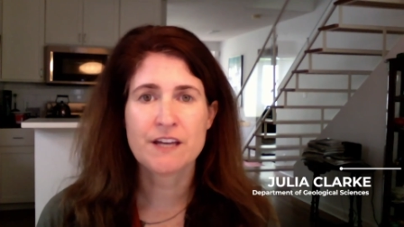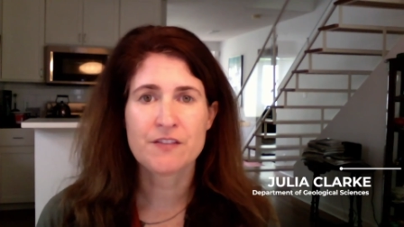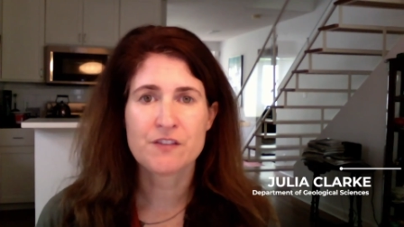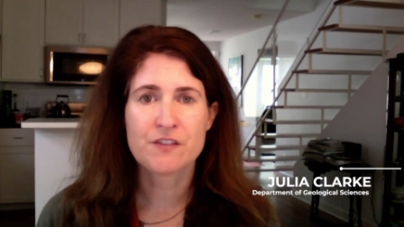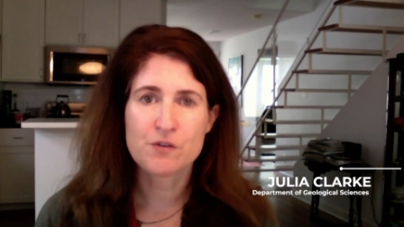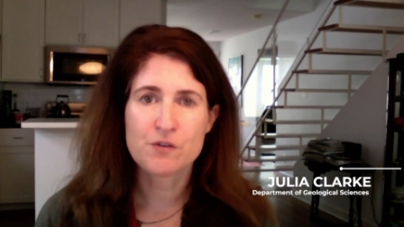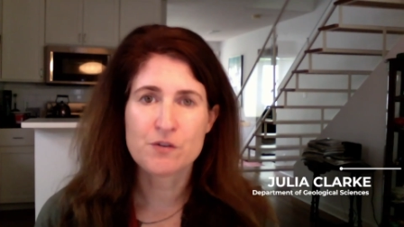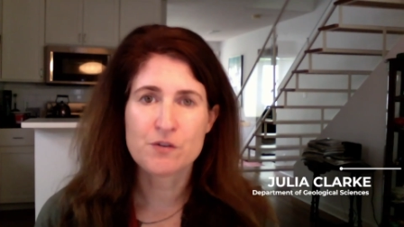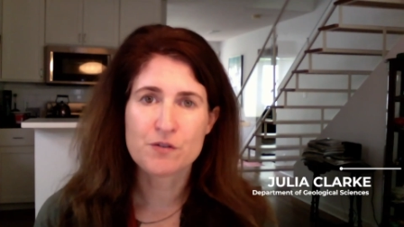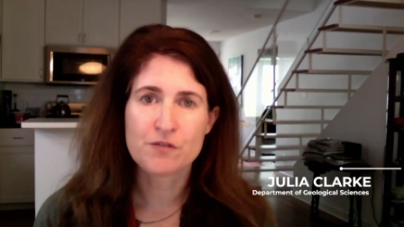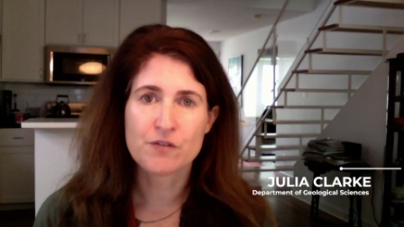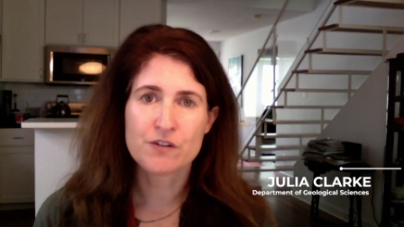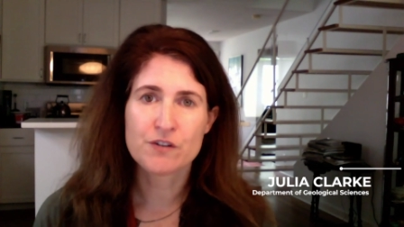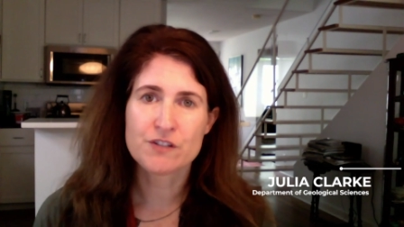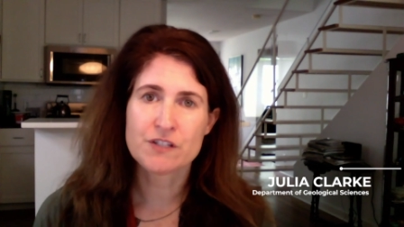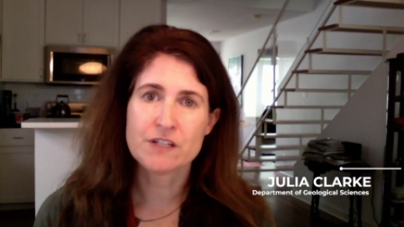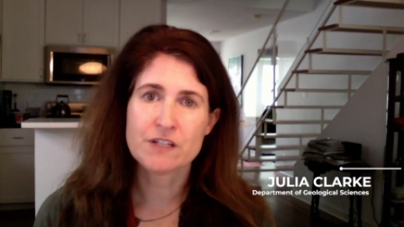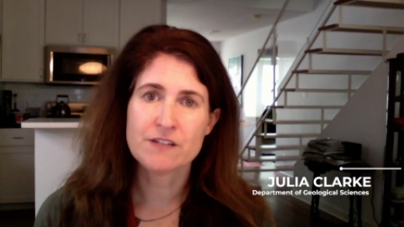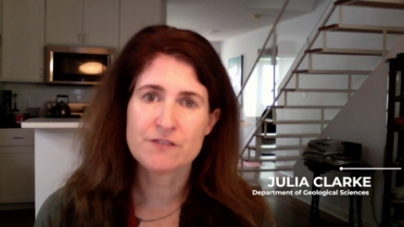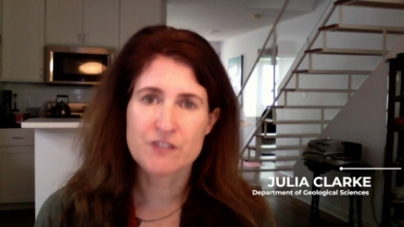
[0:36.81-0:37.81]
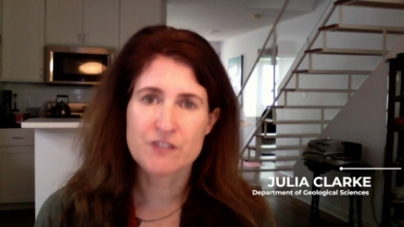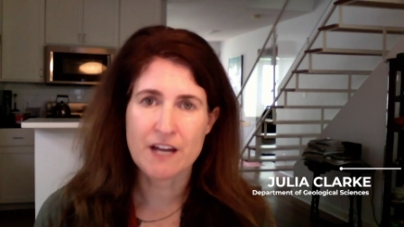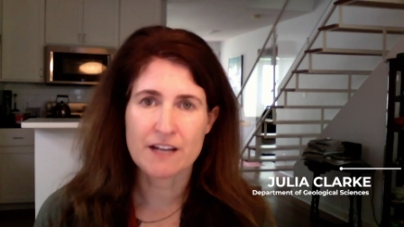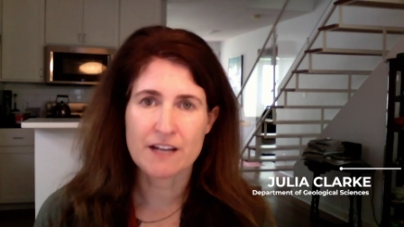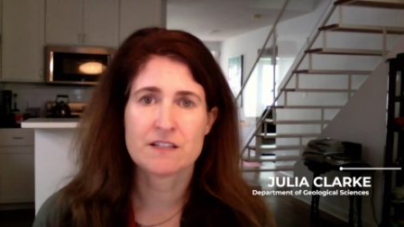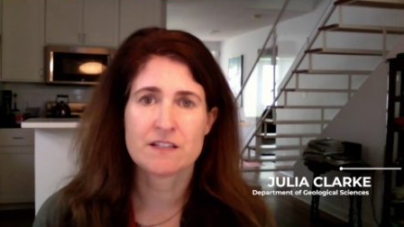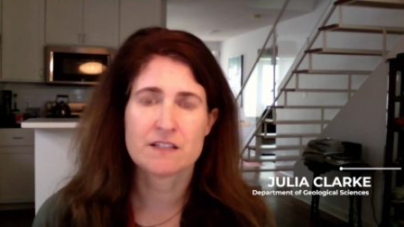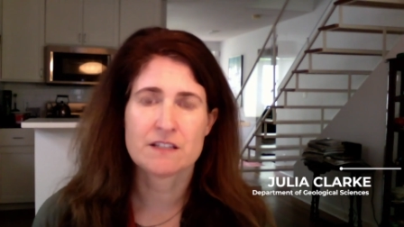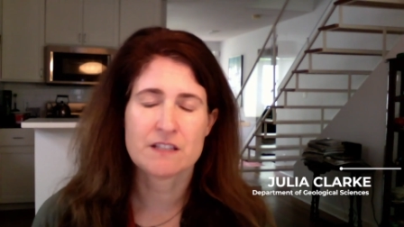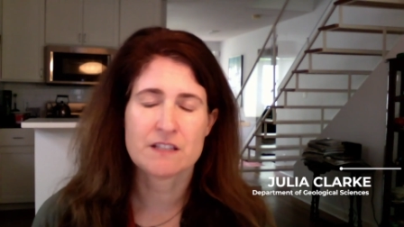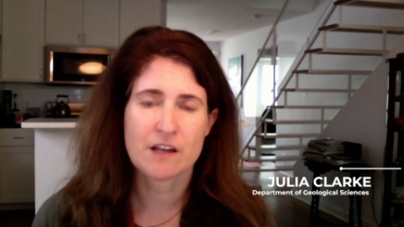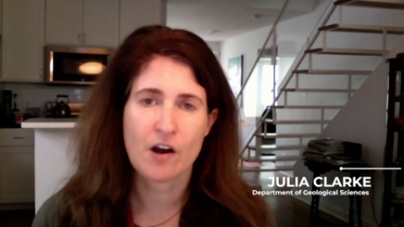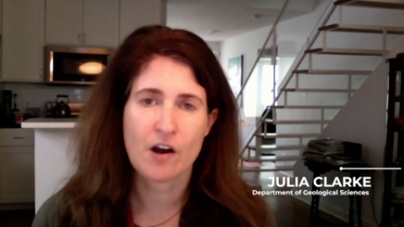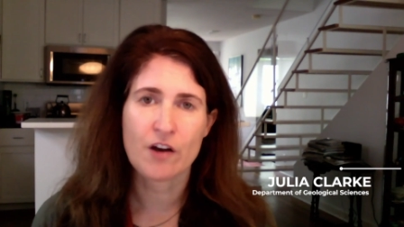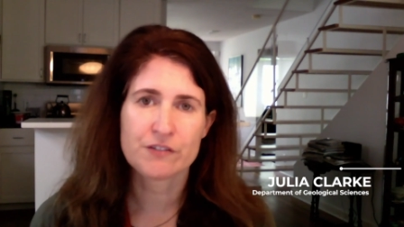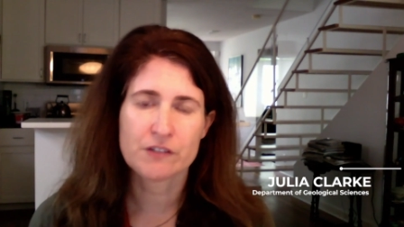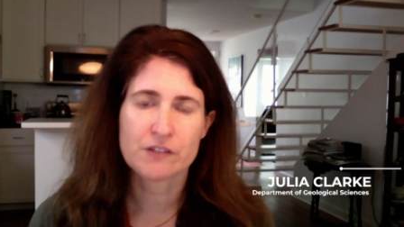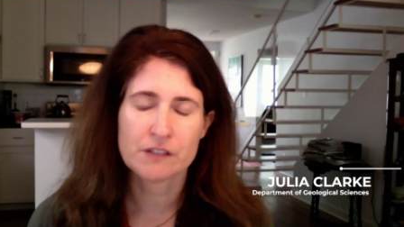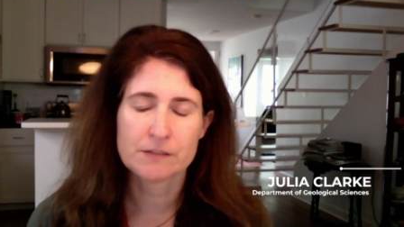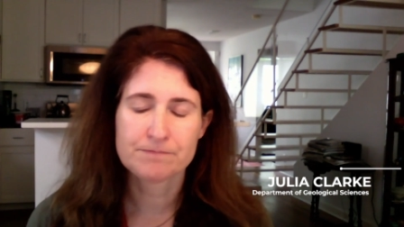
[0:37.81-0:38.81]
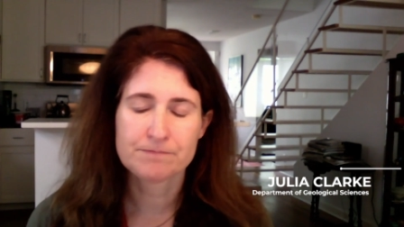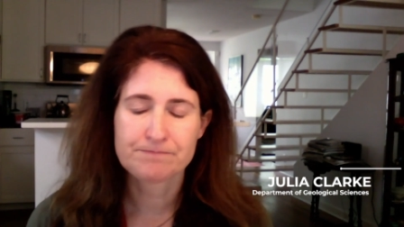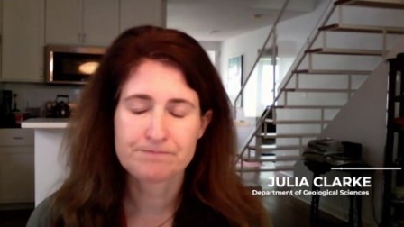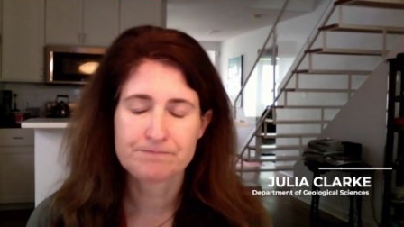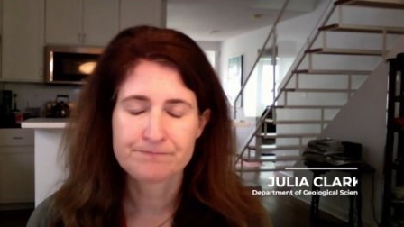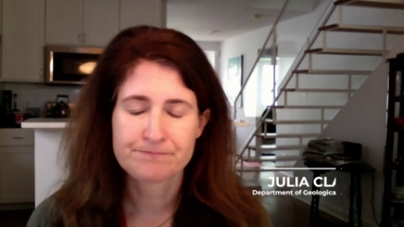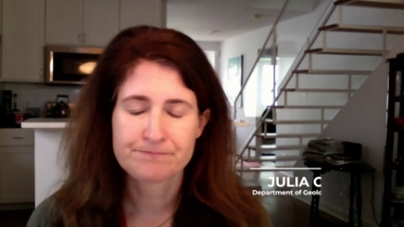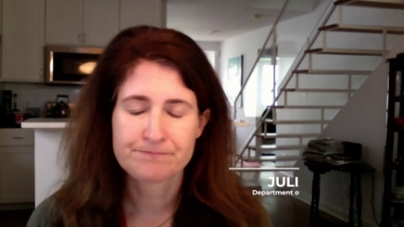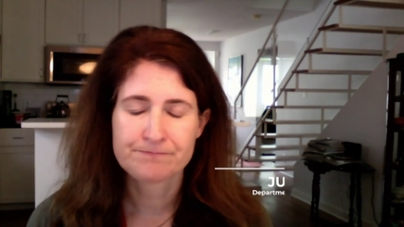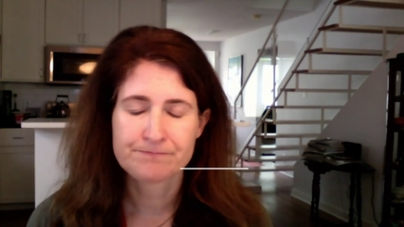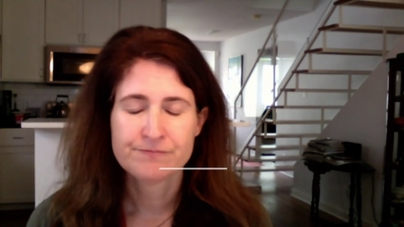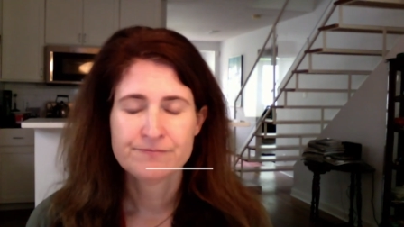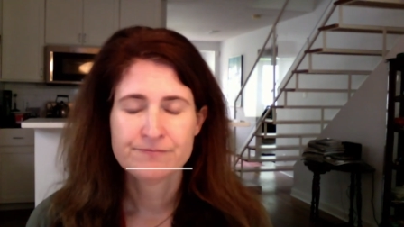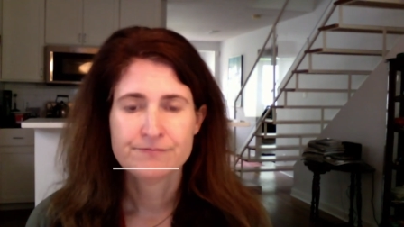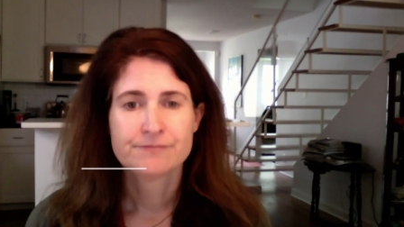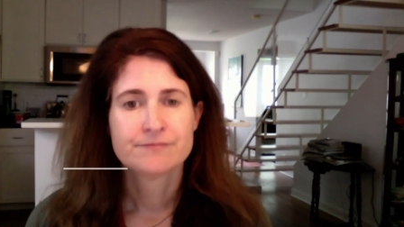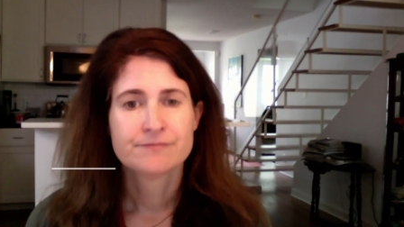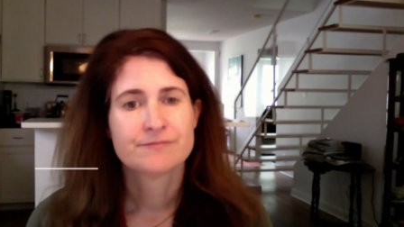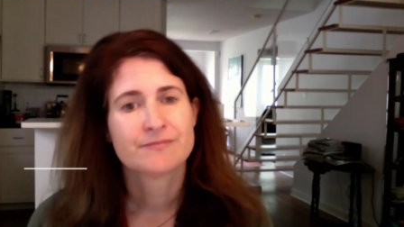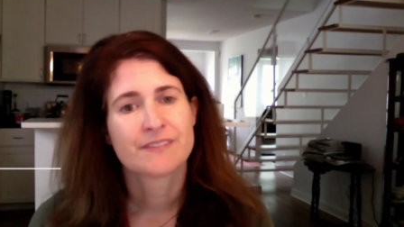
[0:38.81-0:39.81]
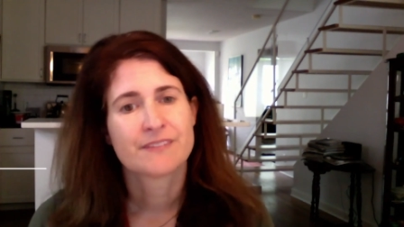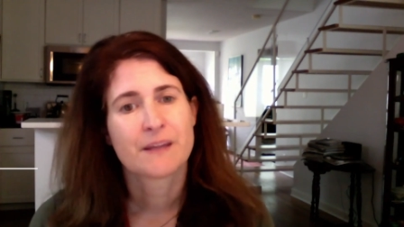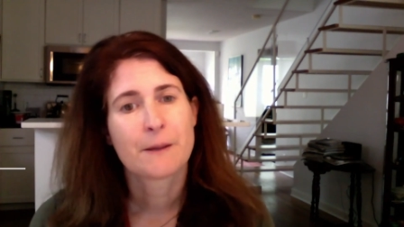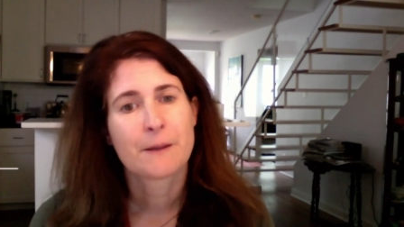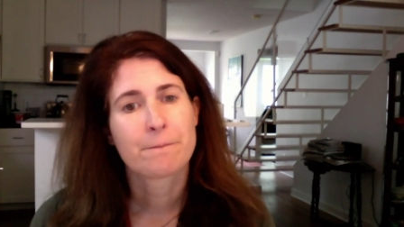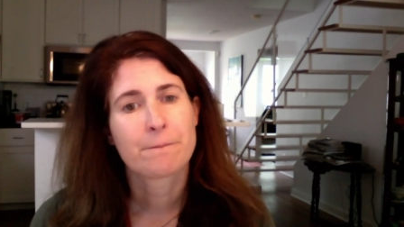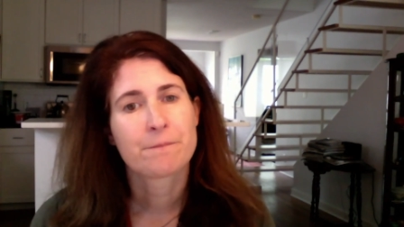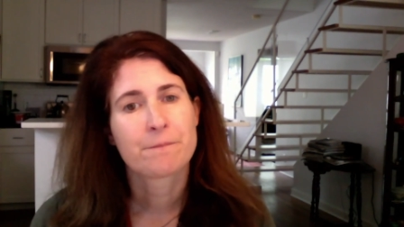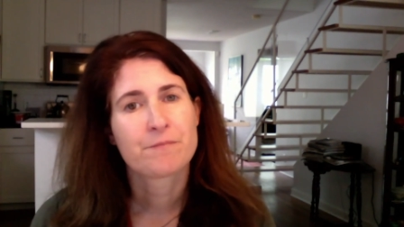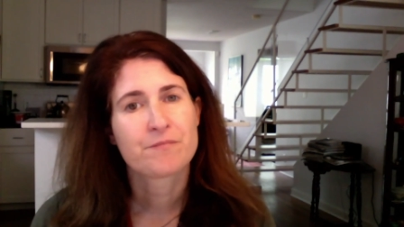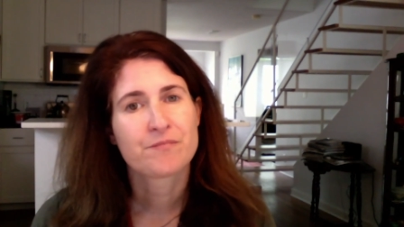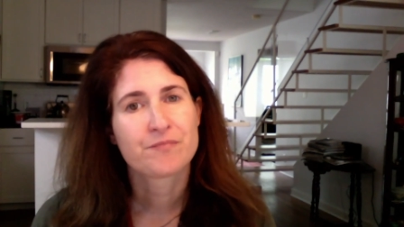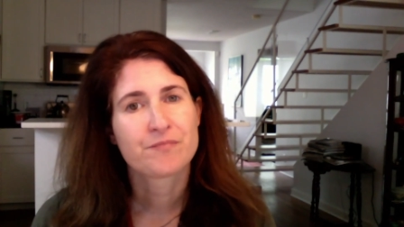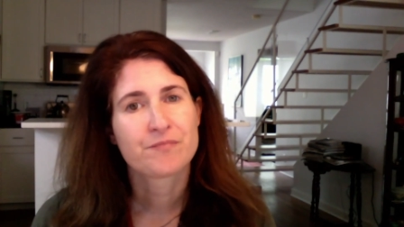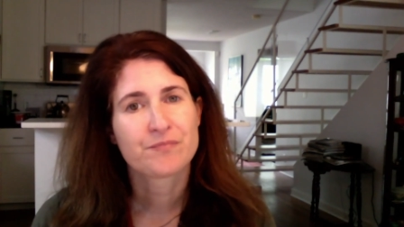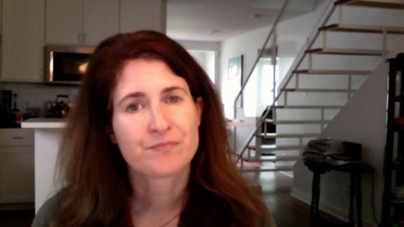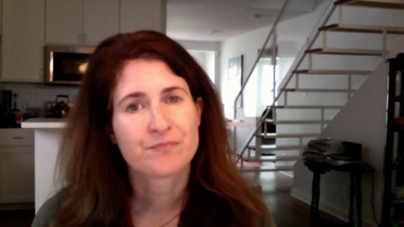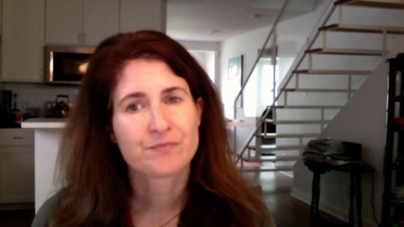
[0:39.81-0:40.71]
at the University of Texas at Austin. Well, I actually